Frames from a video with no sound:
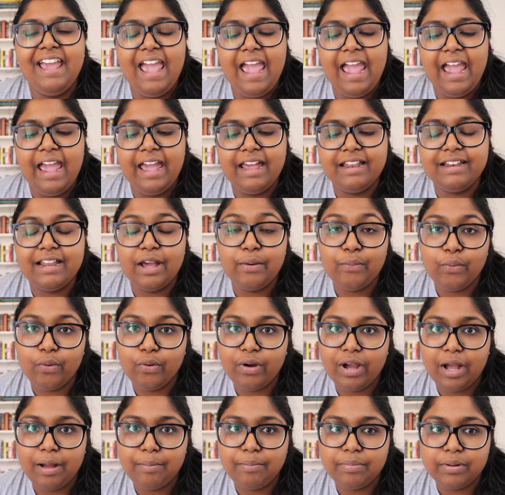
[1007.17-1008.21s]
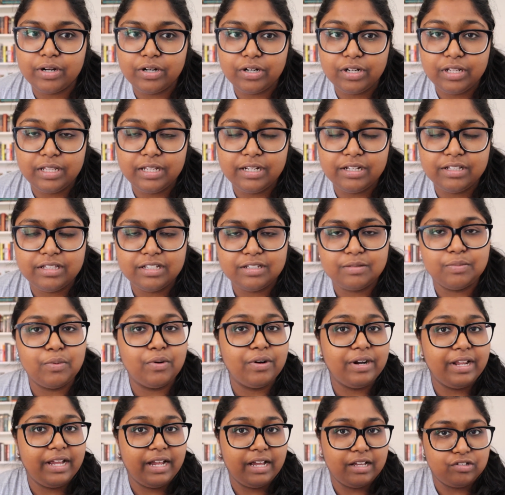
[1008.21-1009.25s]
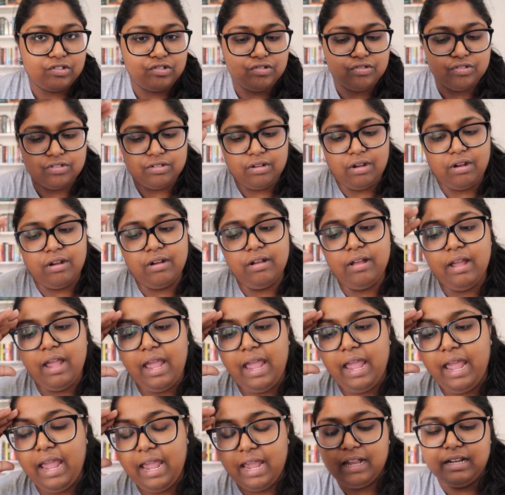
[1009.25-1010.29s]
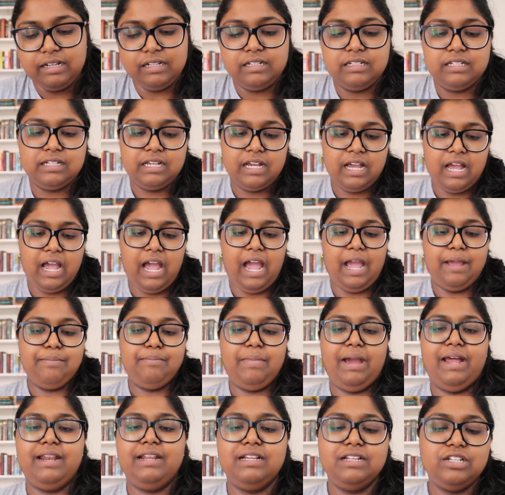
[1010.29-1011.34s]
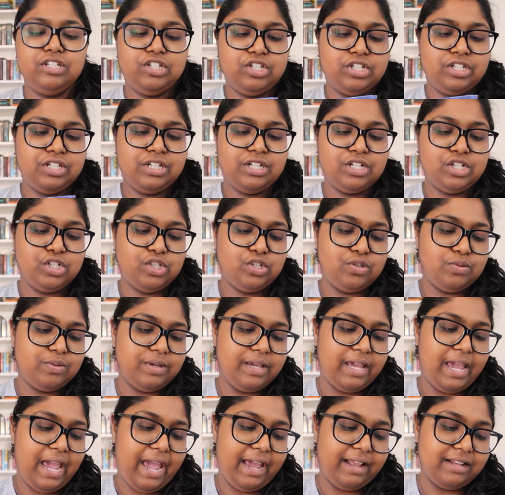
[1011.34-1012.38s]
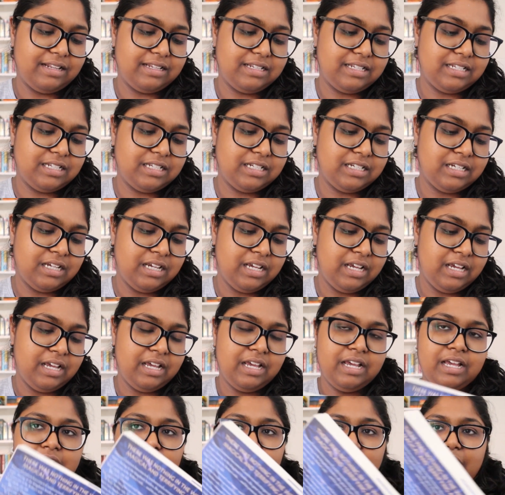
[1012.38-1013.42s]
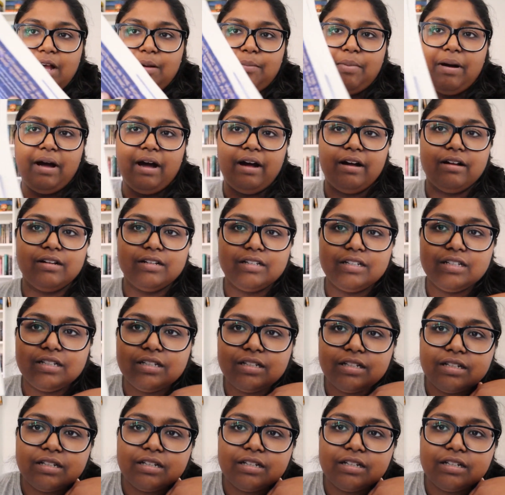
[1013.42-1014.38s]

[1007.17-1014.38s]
And I woke up earlier this morning, as you saw, and I managed to get about